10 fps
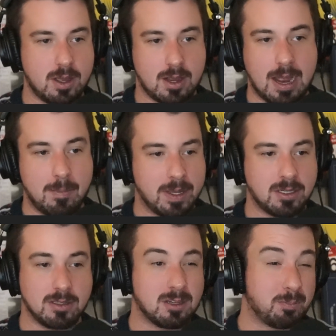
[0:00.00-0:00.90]
I bet
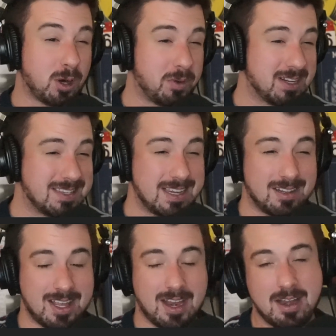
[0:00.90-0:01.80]
you it's probably going to
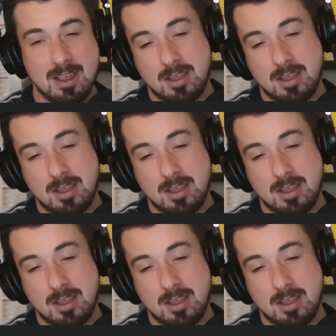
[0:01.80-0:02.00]
settle at,